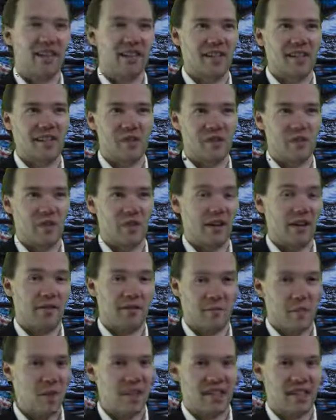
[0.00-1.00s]
then you wouldn't
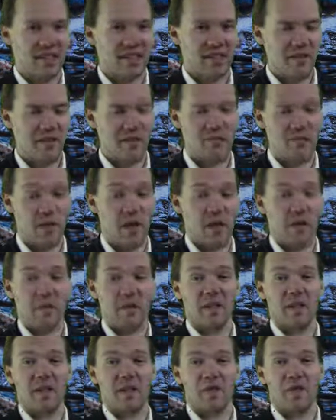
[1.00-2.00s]
have a prison and you'd probably
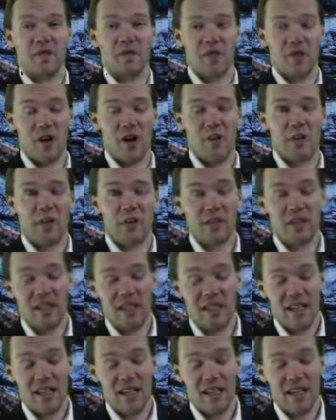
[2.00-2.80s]
be in huge trouble.